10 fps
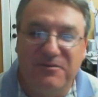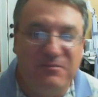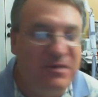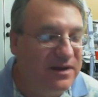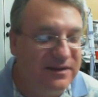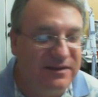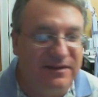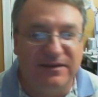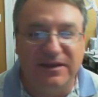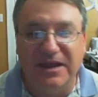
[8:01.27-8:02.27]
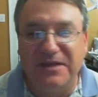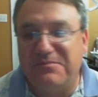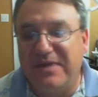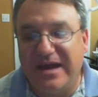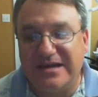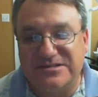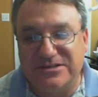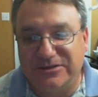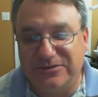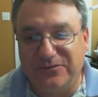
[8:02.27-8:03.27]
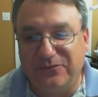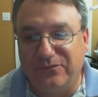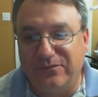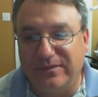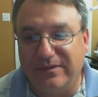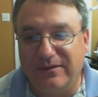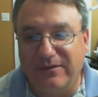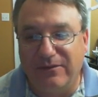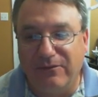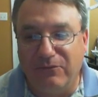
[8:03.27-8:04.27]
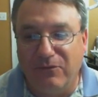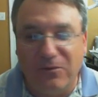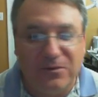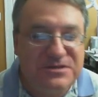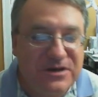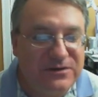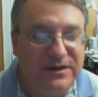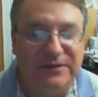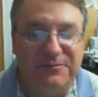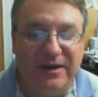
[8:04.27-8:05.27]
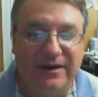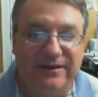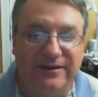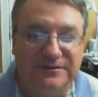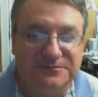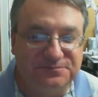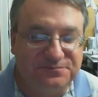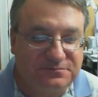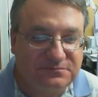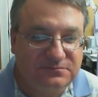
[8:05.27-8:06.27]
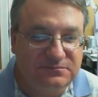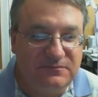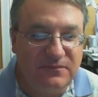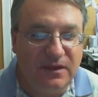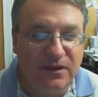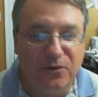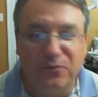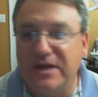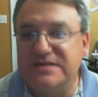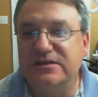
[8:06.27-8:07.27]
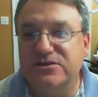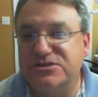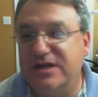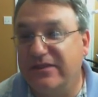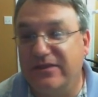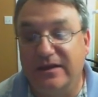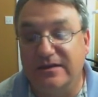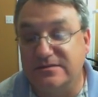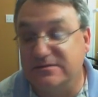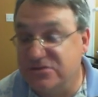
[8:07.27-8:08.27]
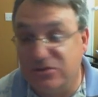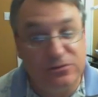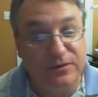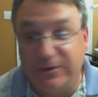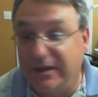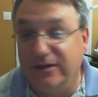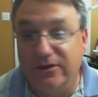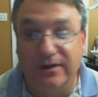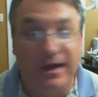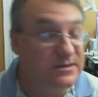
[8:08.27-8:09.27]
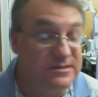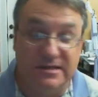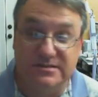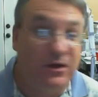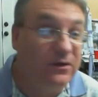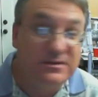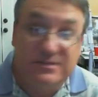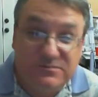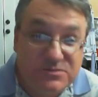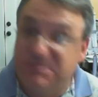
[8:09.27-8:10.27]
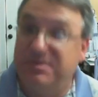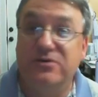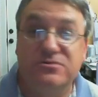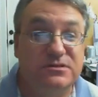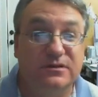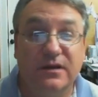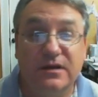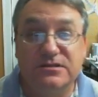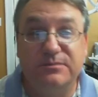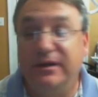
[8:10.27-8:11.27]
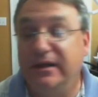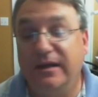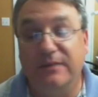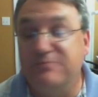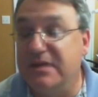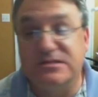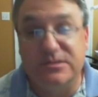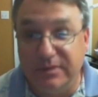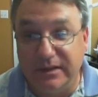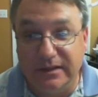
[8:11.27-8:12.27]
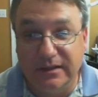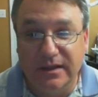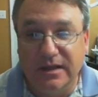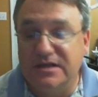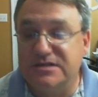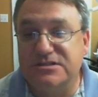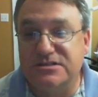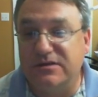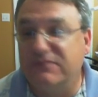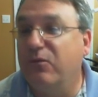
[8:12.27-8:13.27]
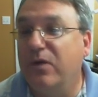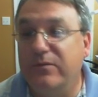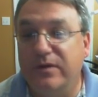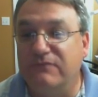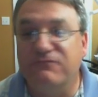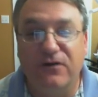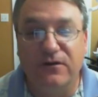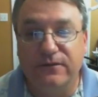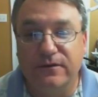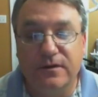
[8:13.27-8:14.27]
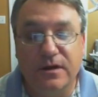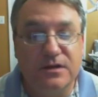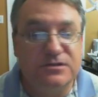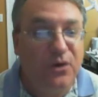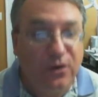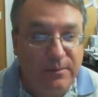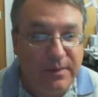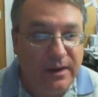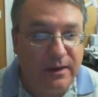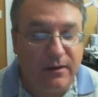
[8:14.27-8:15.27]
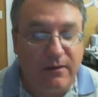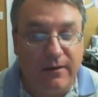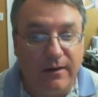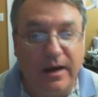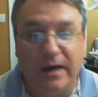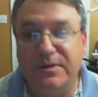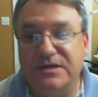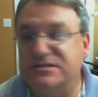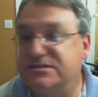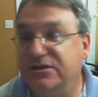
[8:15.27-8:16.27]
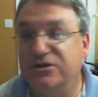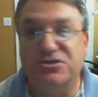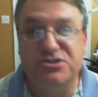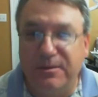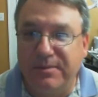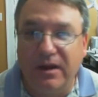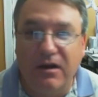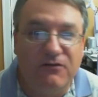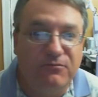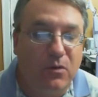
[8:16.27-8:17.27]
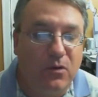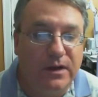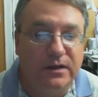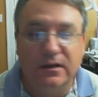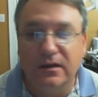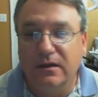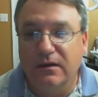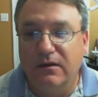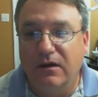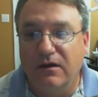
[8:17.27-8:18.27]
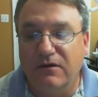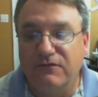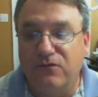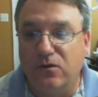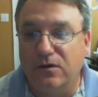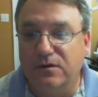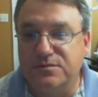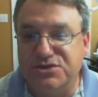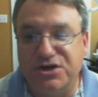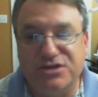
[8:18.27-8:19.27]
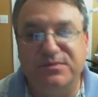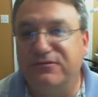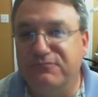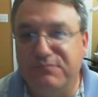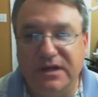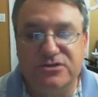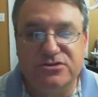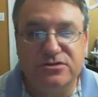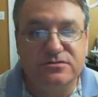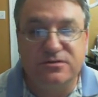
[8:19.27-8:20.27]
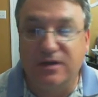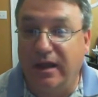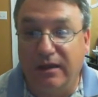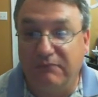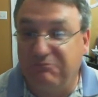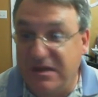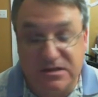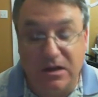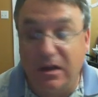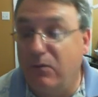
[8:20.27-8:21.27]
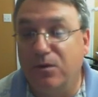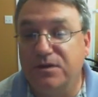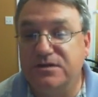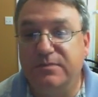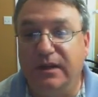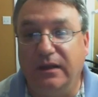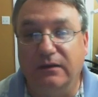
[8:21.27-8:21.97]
But getting back to what we're talking about here, you know, resolution, I think, is a tool that we can utilize, and that's all it's supposed to be and meant to be. It's just a way we can further talk about our hobbies. It's a good jumping off point for judgment of miniatures, and that's all I want it to be.